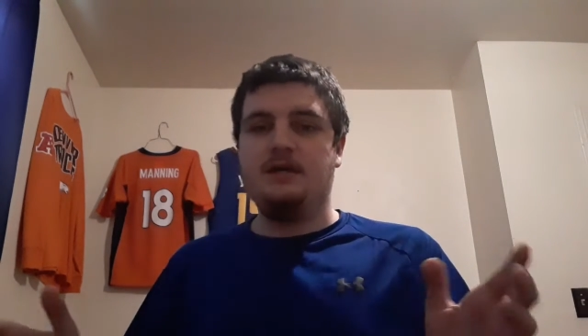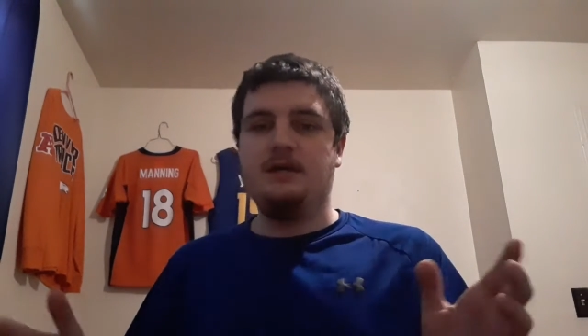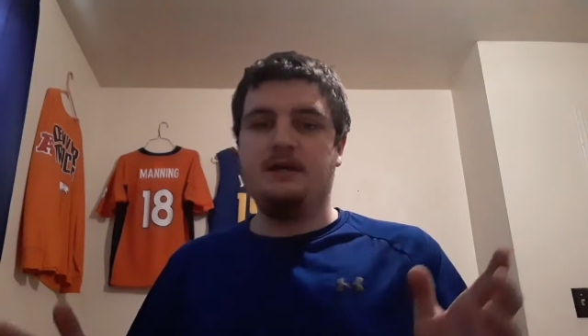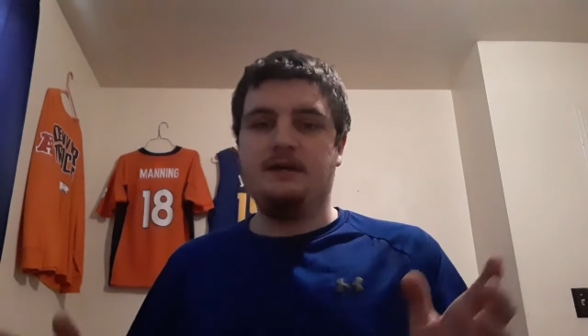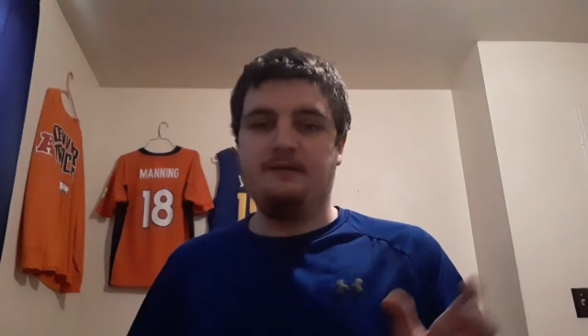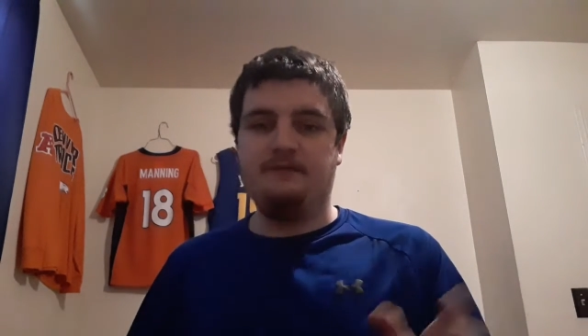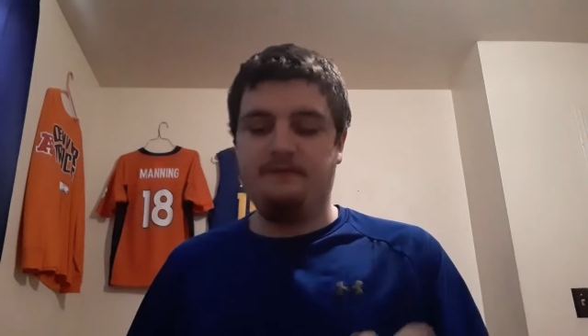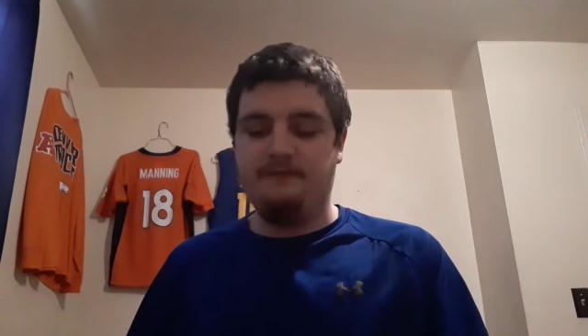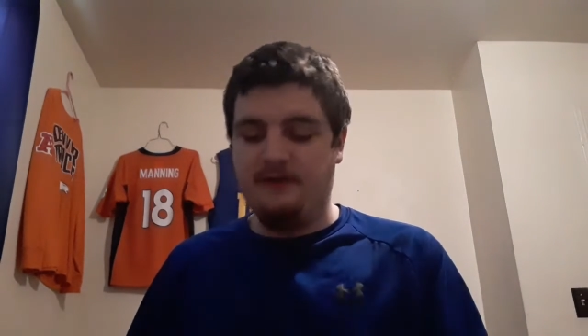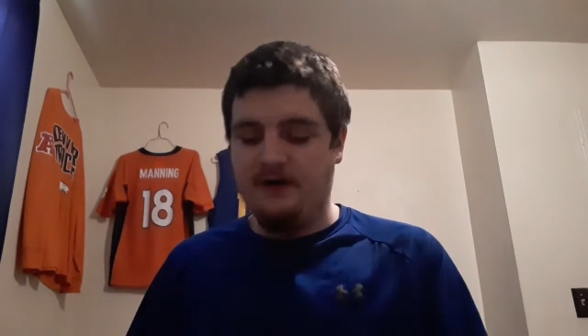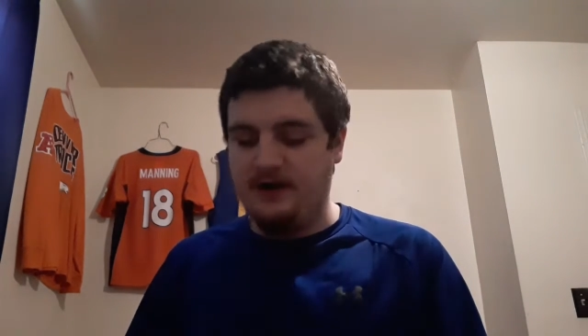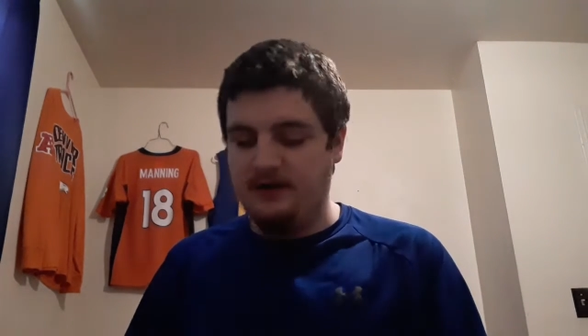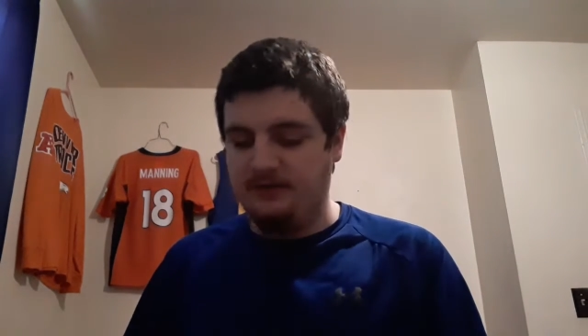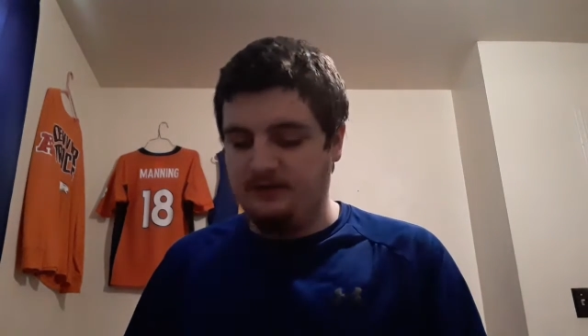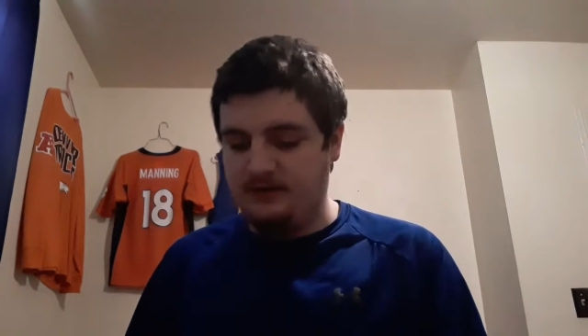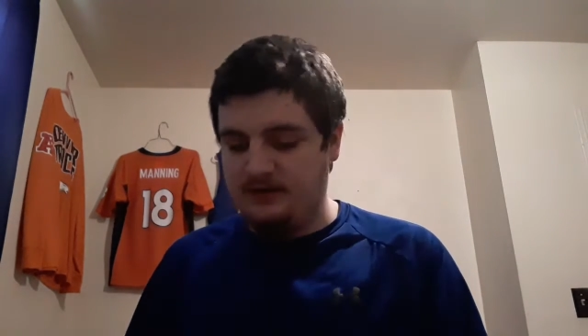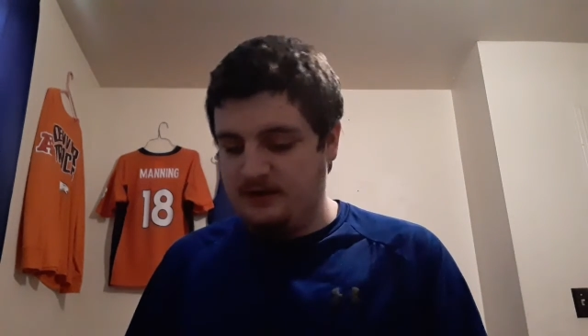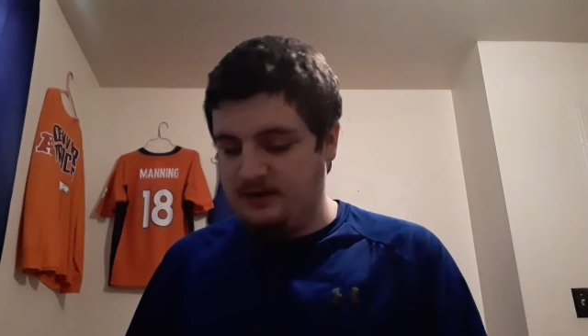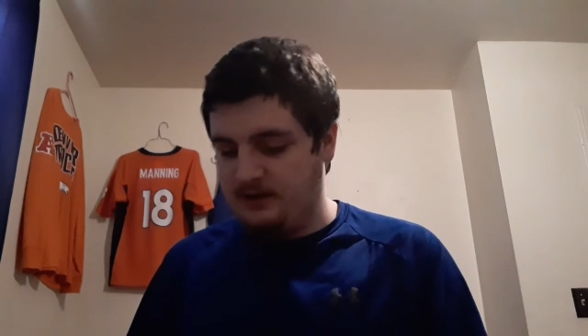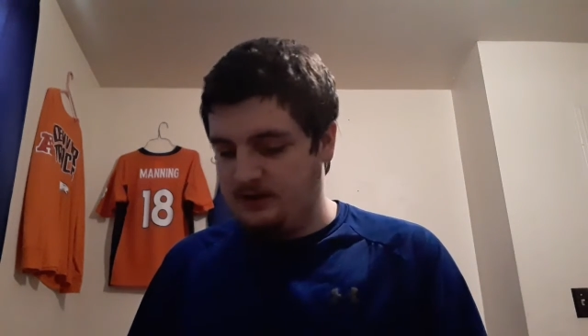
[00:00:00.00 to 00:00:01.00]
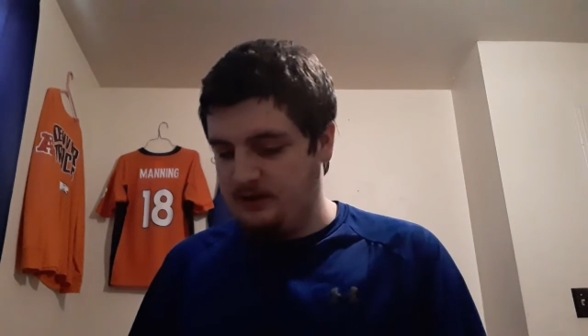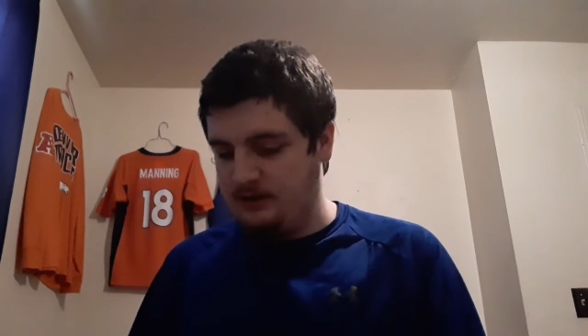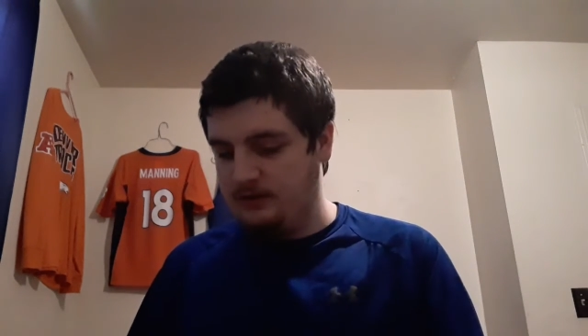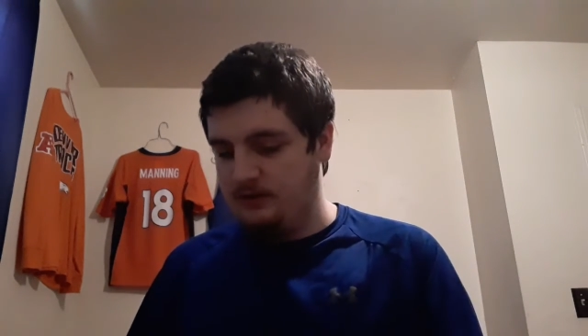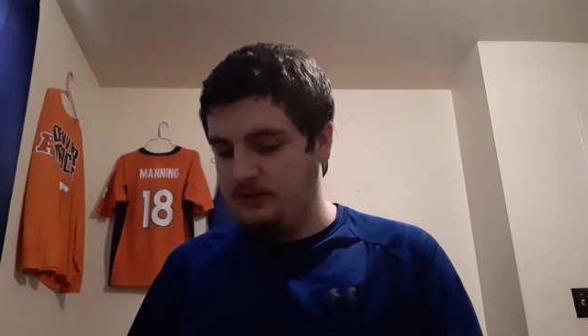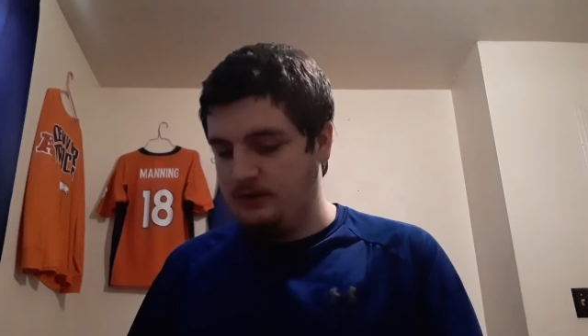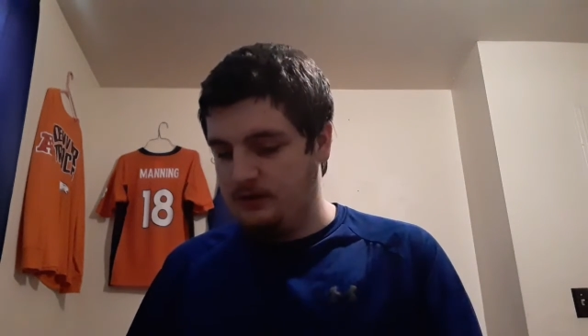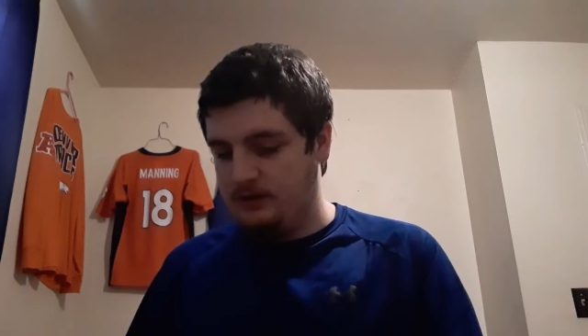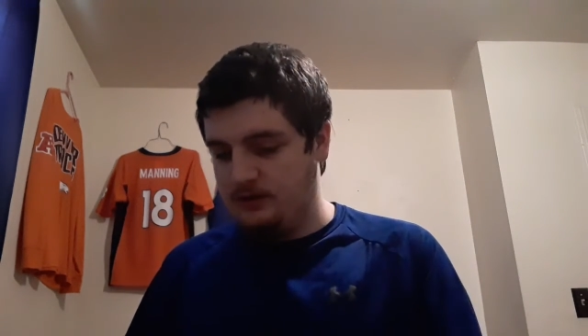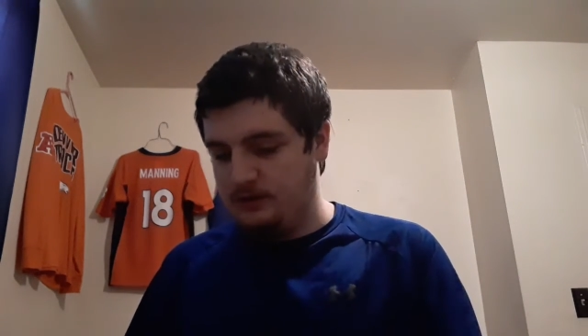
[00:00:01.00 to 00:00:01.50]
And finally,
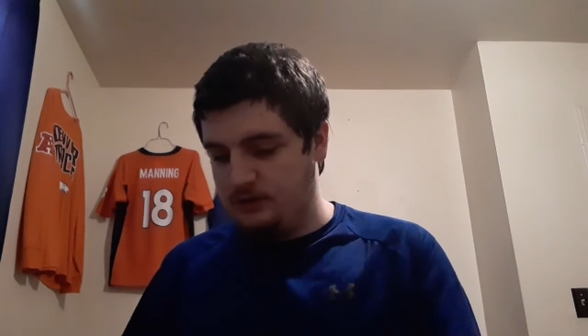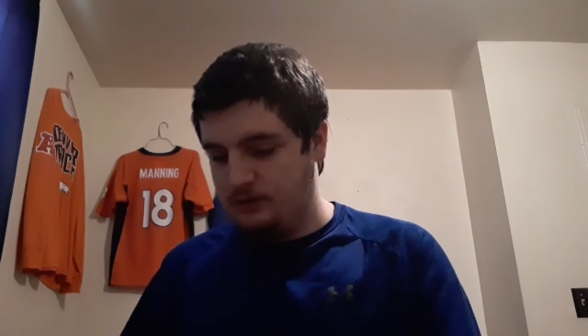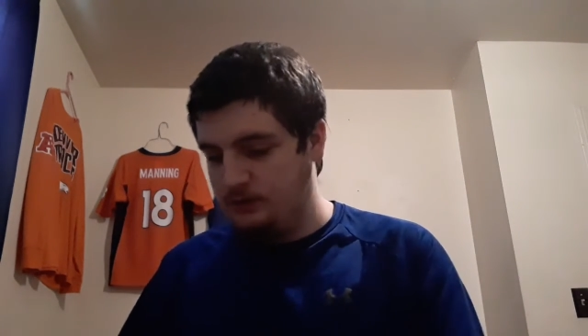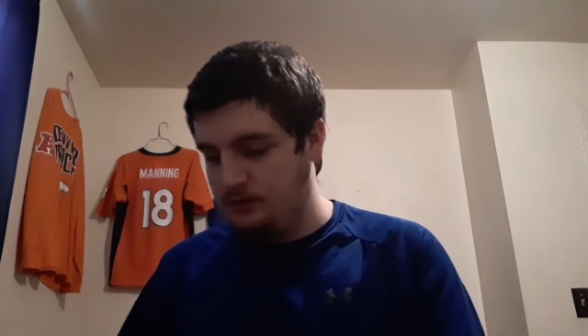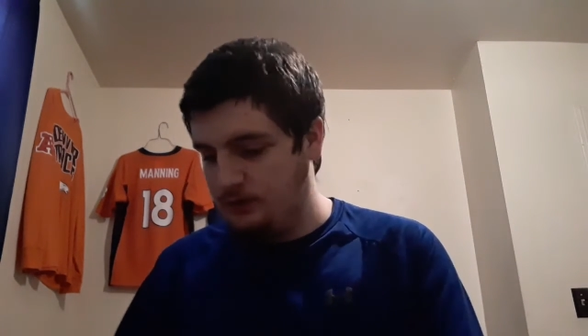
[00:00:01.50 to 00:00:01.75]
the